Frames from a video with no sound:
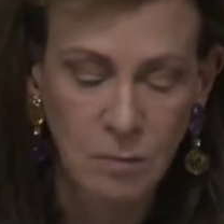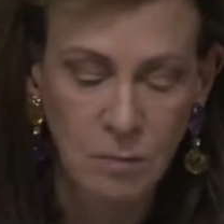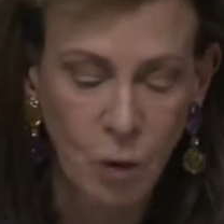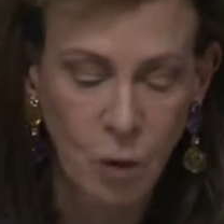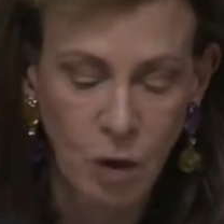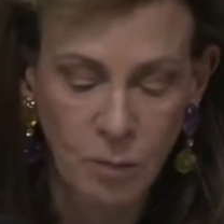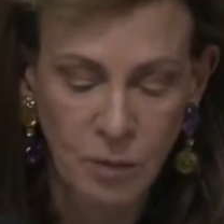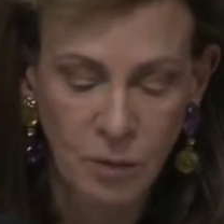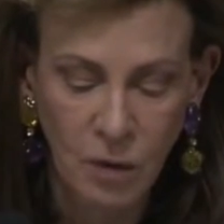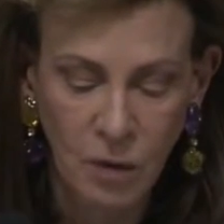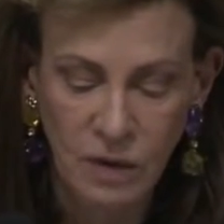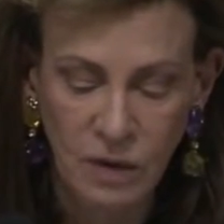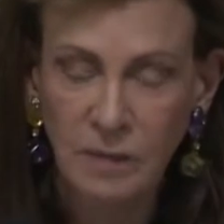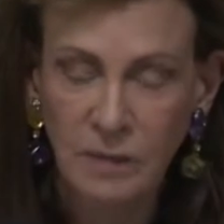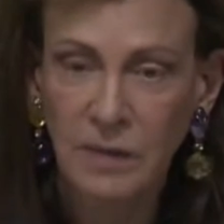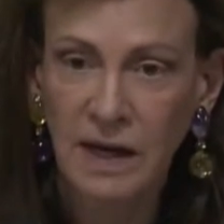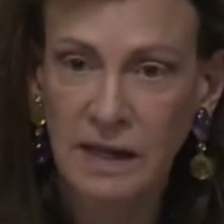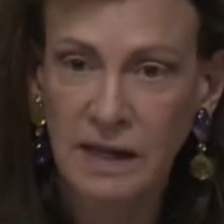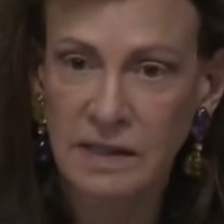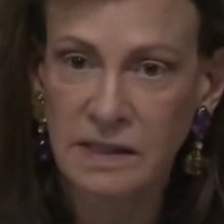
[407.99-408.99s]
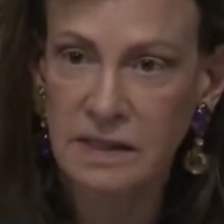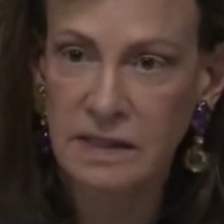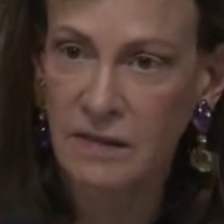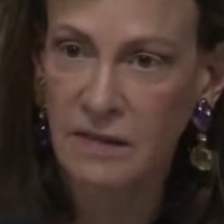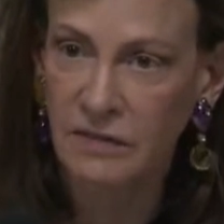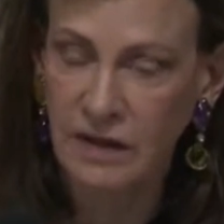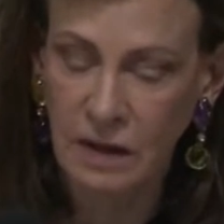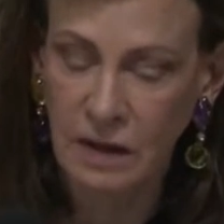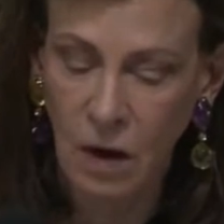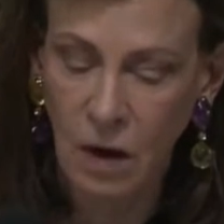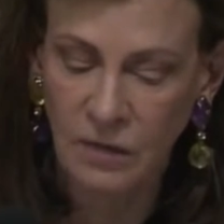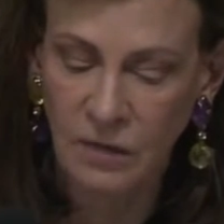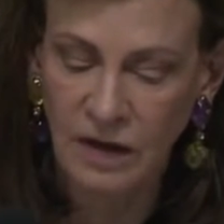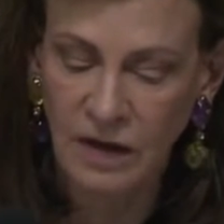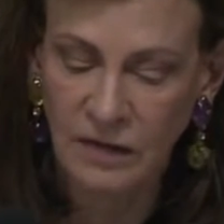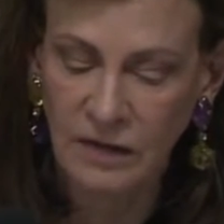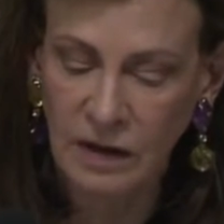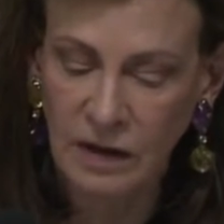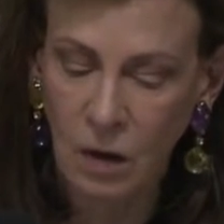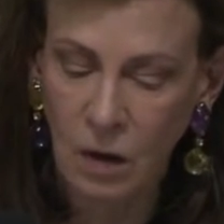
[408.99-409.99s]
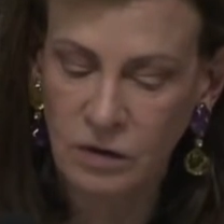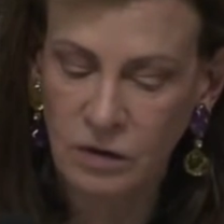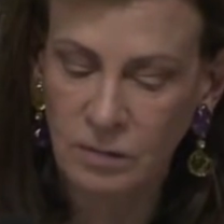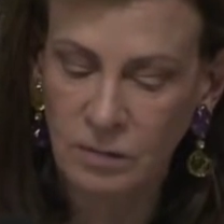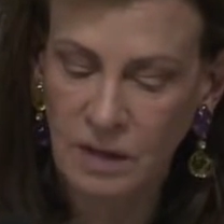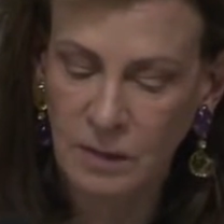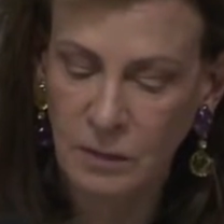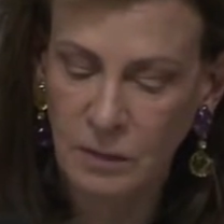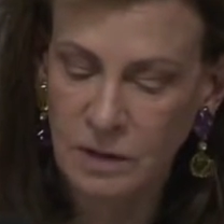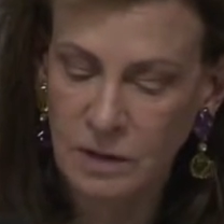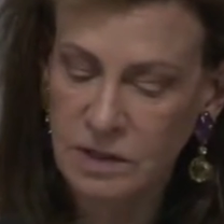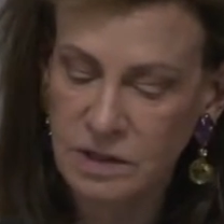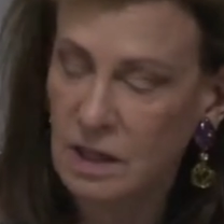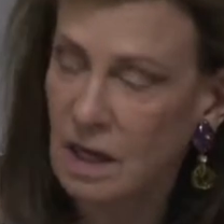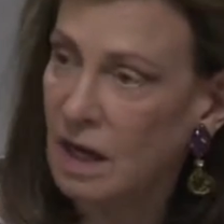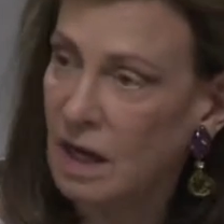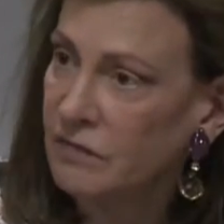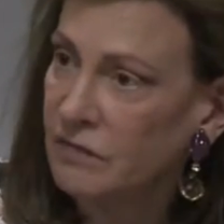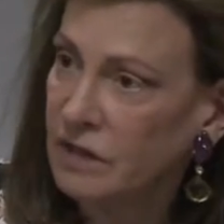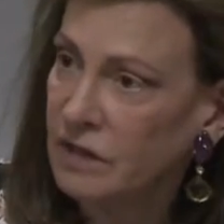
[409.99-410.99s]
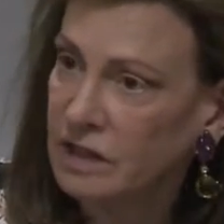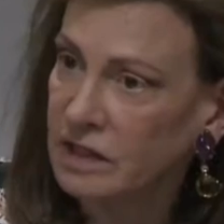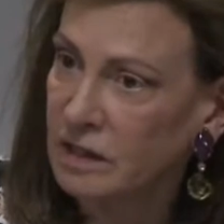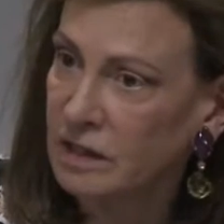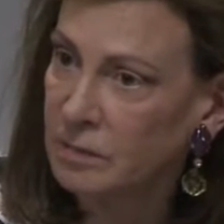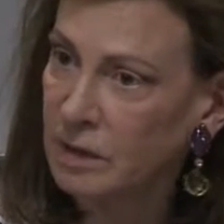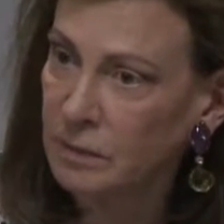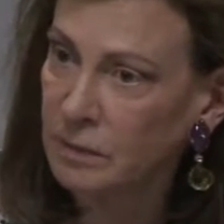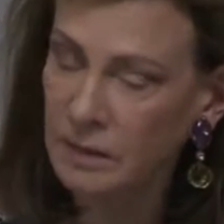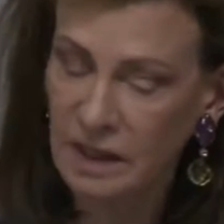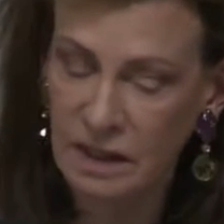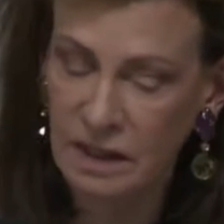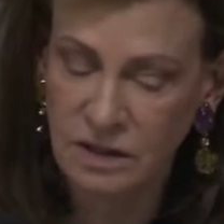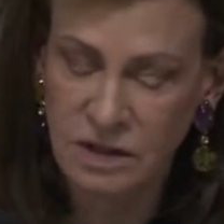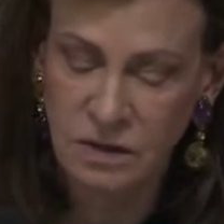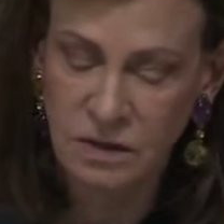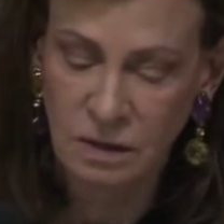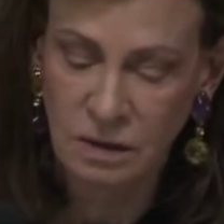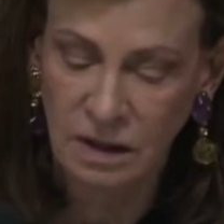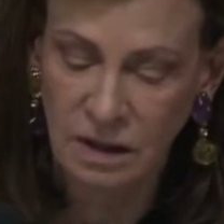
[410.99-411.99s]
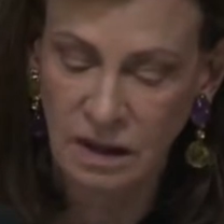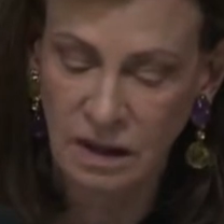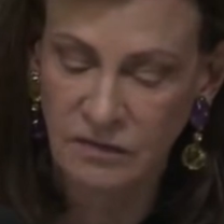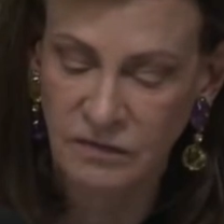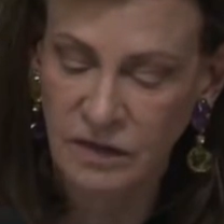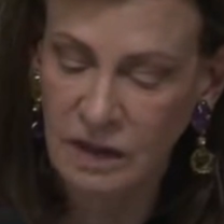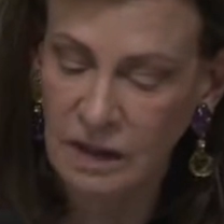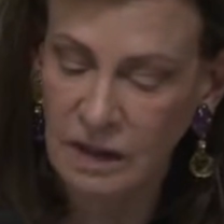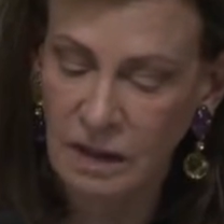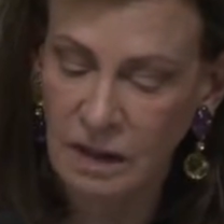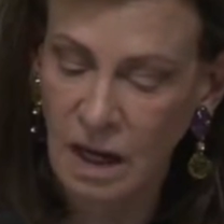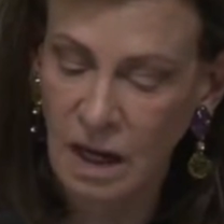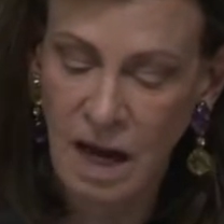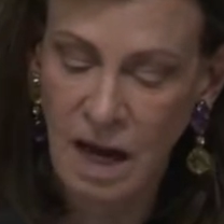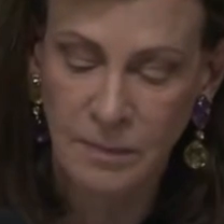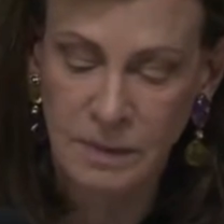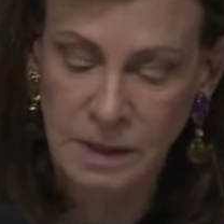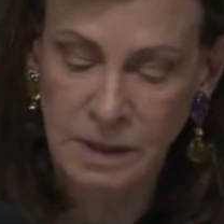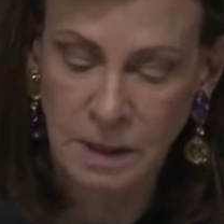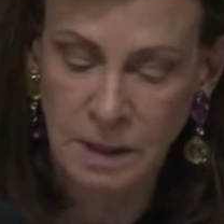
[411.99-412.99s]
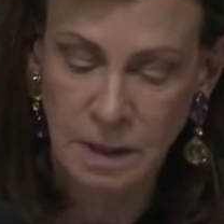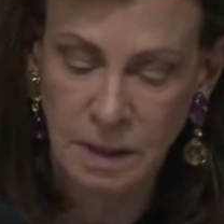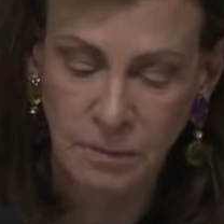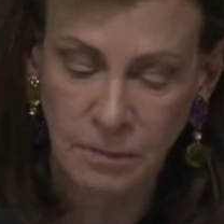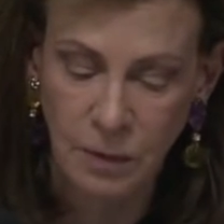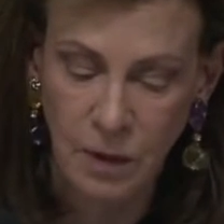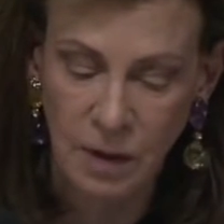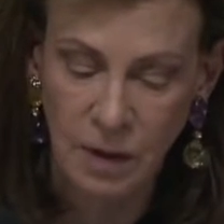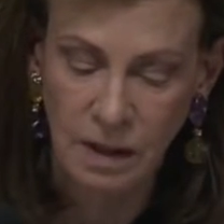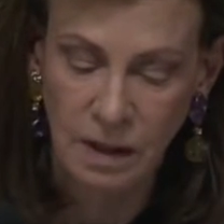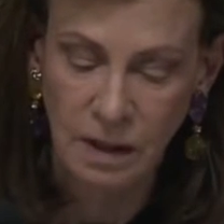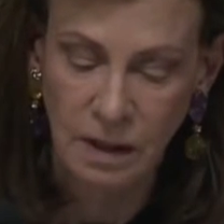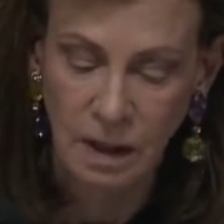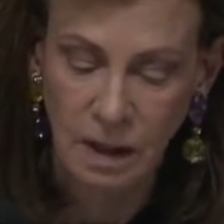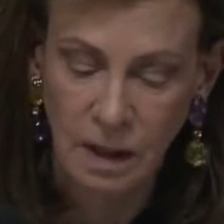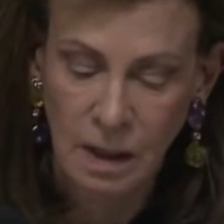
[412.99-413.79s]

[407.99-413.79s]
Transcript: more pro-independence than the, than the older members of the D P P and certainly of the opposition party.